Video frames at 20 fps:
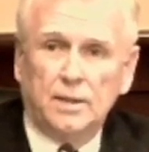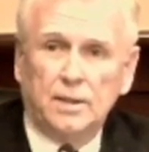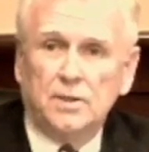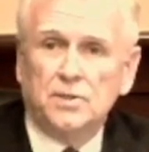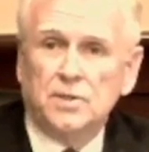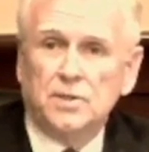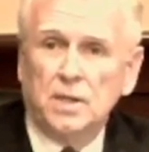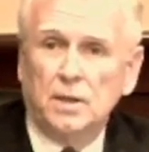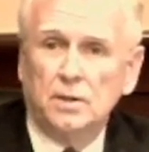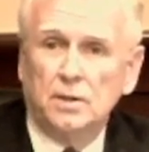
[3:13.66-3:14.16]
to
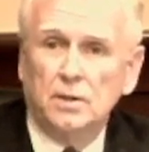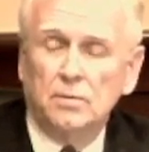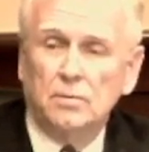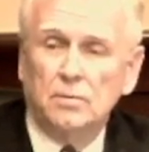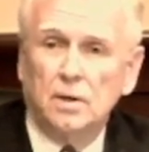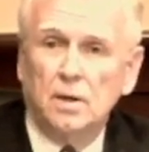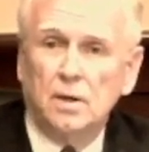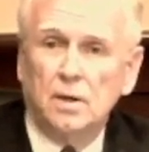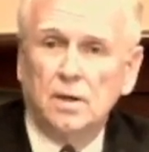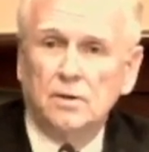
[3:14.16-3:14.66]
sell you
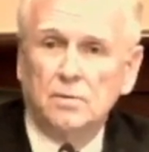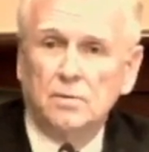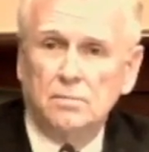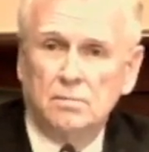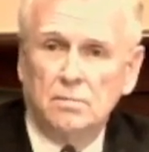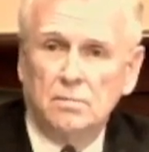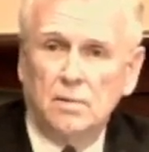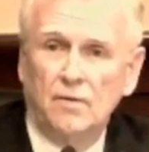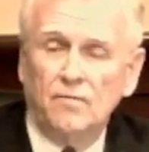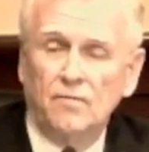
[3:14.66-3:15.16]

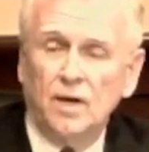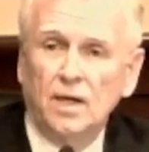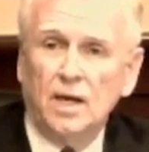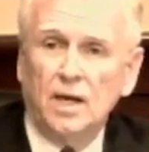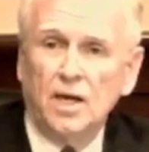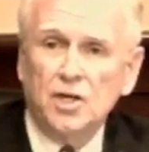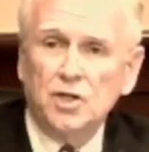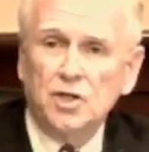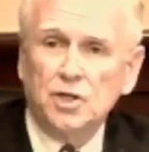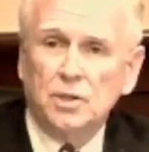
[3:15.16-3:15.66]
a
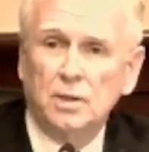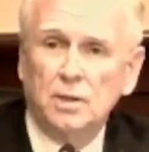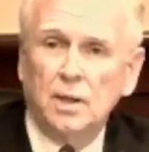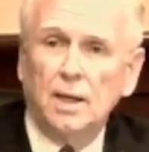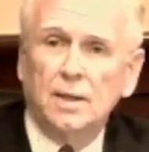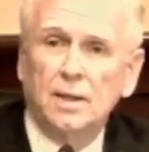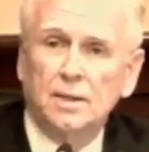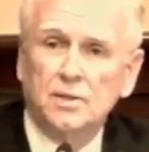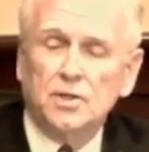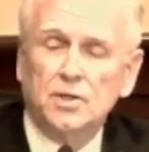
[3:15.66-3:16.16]
vacation
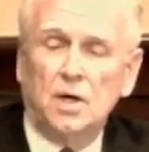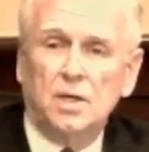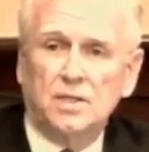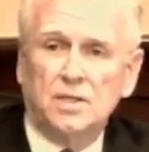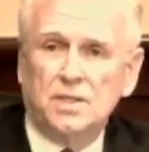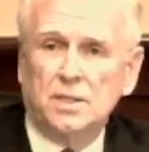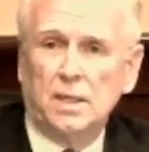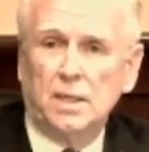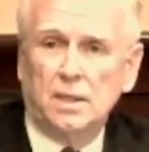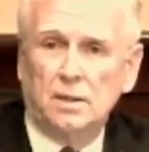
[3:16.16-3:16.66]
and it's on
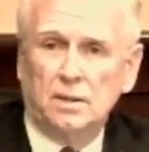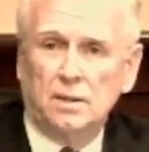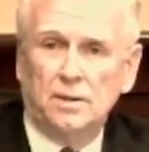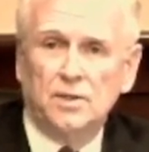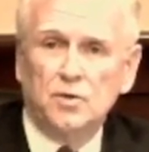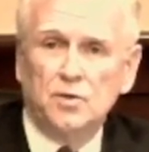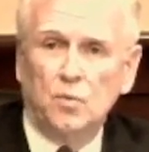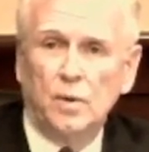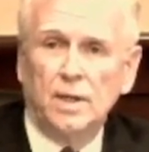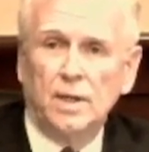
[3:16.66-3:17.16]
sale
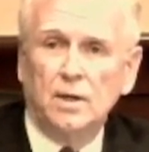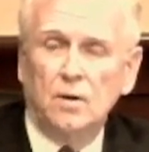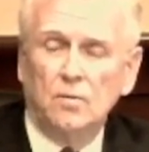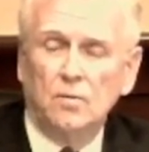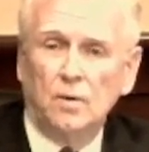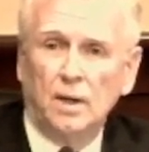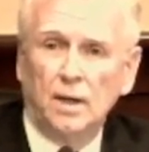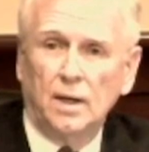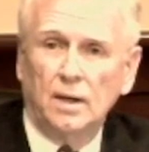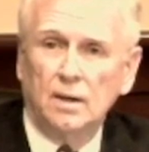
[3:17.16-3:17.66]
this week
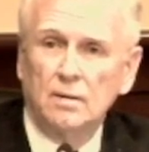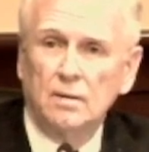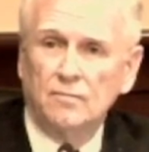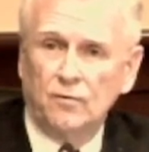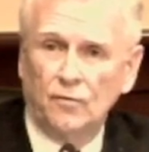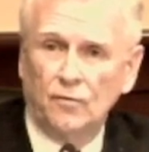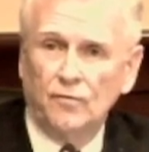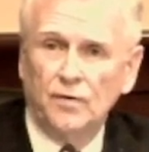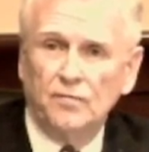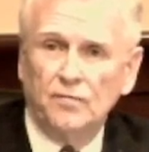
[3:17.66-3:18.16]
only
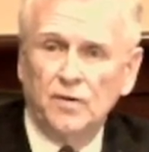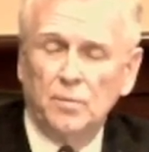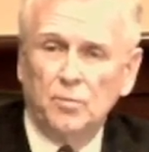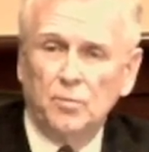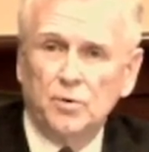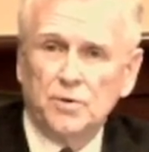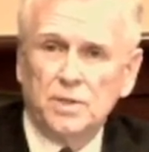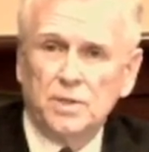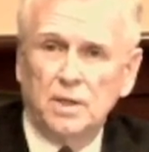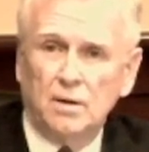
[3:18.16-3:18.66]
for
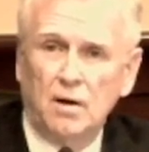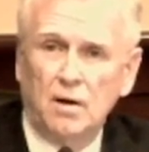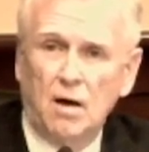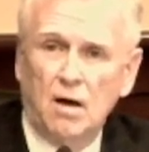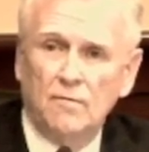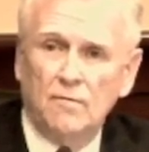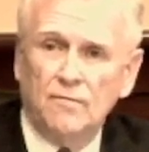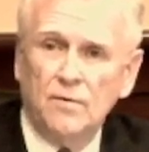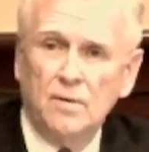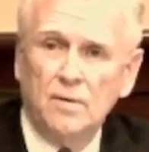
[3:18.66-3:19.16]
50%
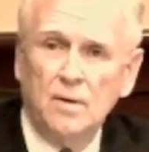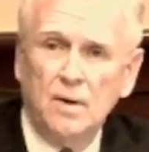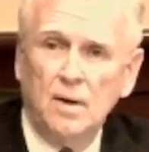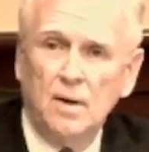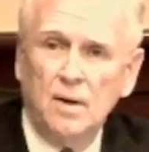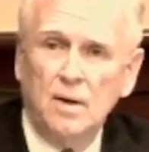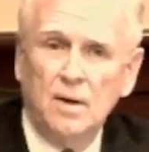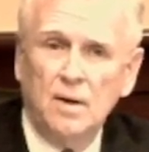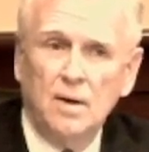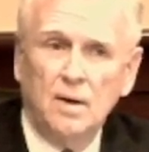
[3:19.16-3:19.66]
off,
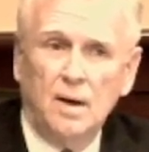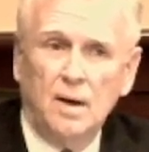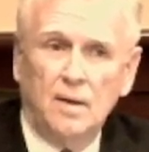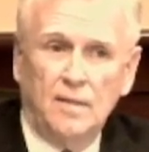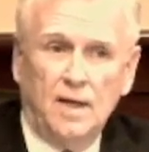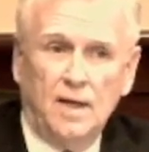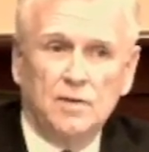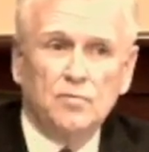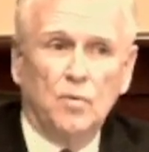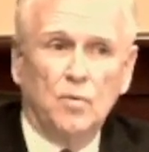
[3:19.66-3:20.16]

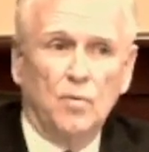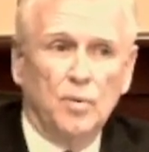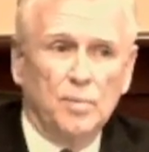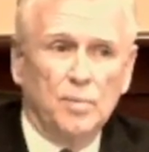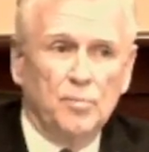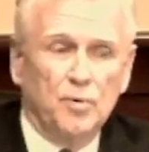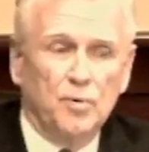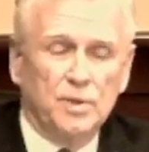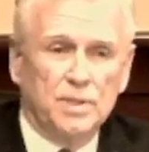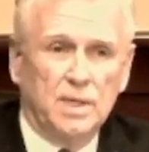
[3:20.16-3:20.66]
that's what we're
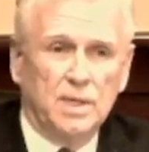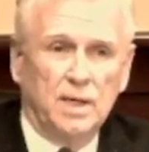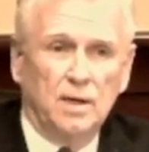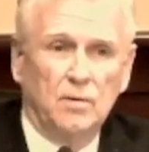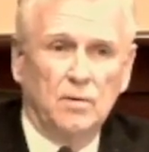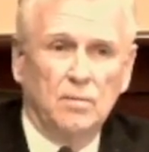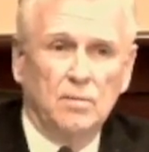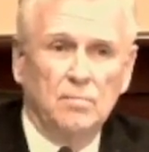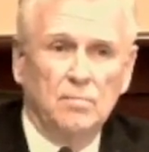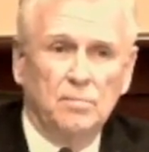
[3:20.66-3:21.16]

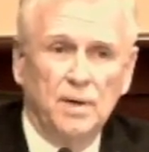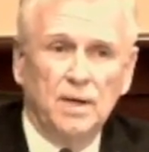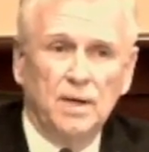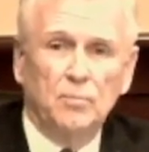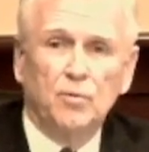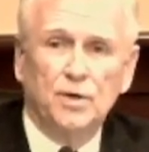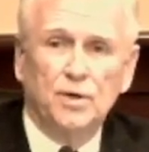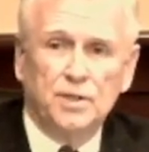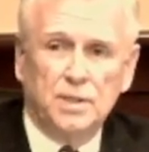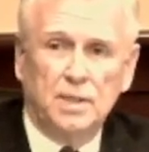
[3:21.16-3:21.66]
being
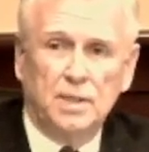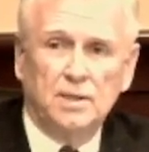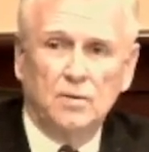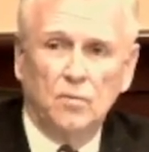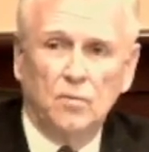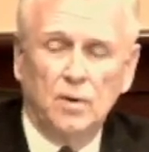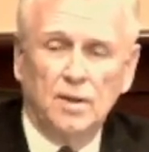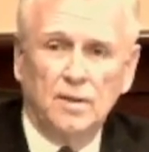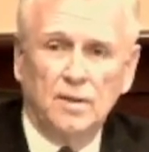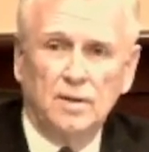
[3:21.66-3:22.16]
presented
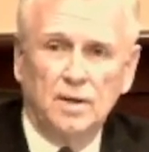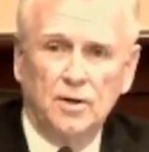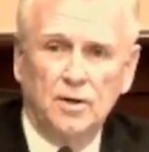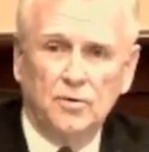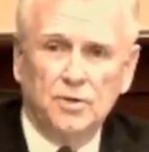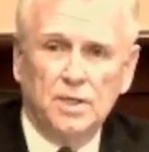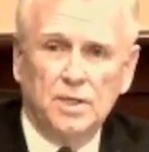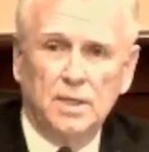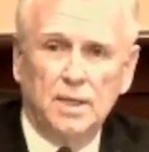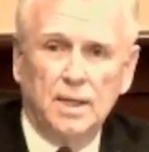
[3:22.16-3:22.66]
with here
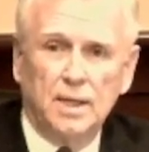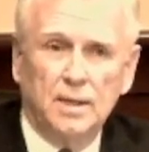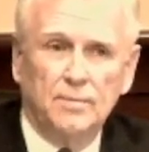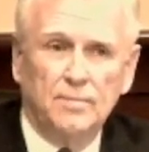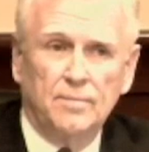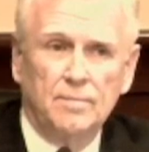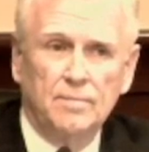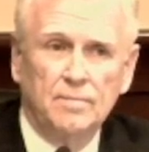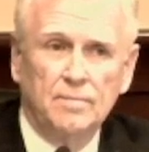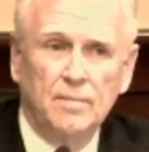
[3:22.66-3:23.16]
today,
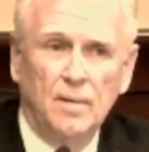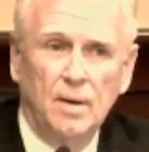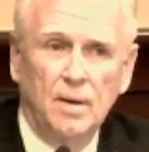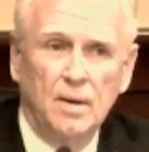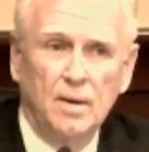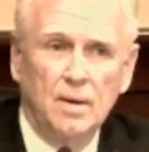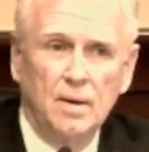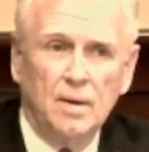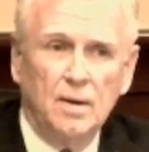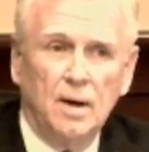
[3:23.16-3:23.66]

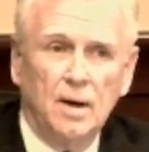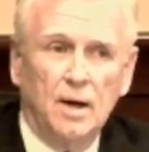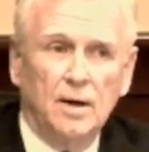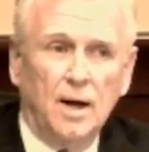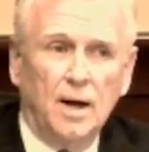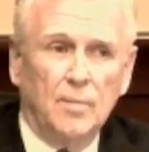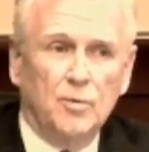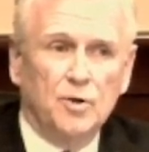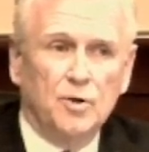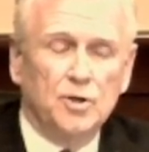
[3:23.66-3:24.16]
an
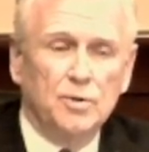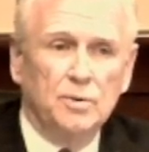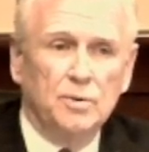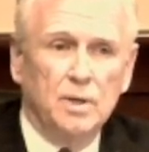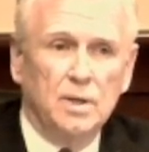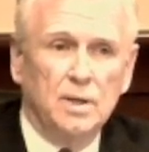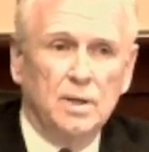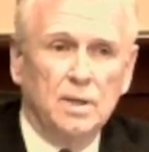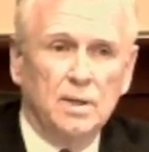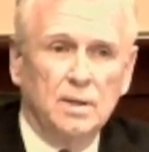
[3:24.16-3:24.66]

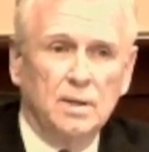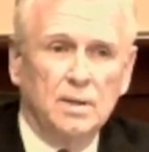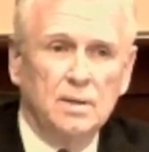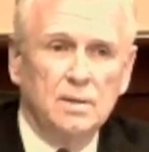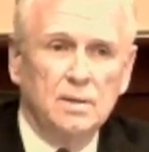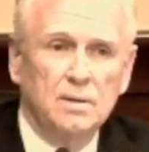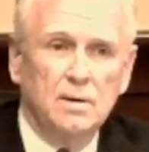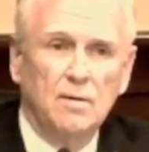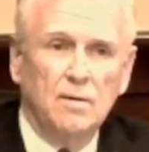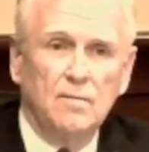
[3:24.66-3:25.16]
opportunity
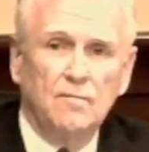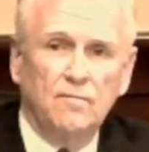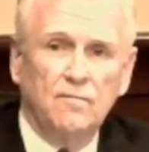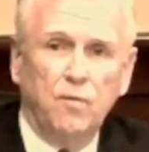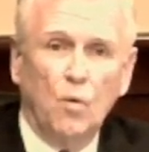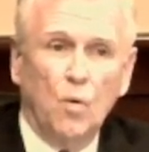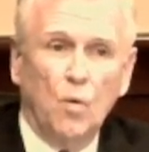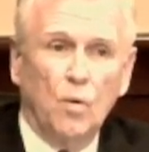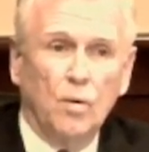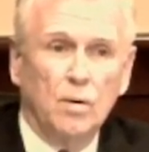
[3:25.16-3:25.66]

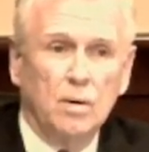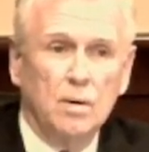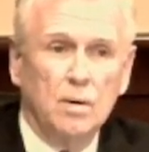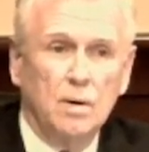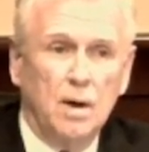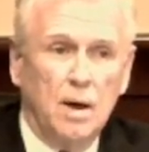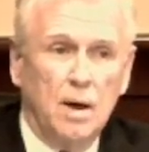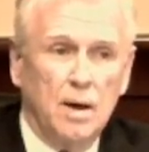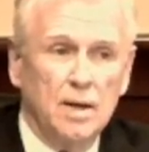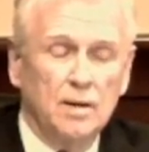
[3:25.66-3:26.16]
for
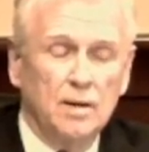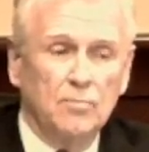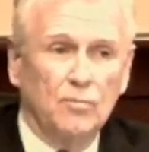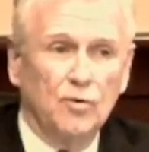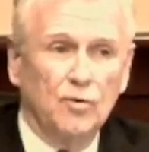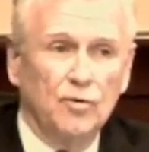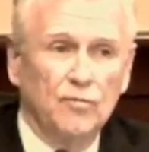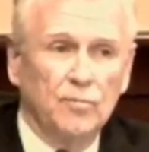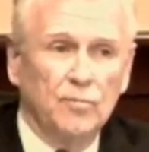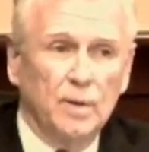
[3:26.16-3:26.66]
an
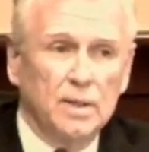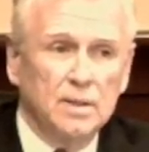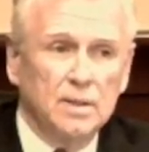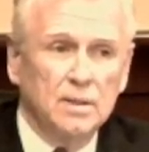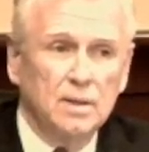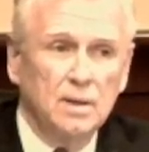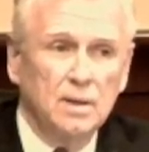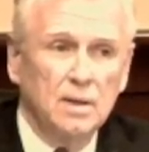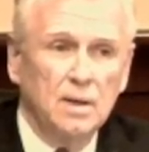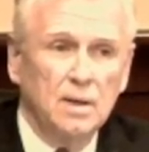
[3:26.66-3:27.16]
improvement.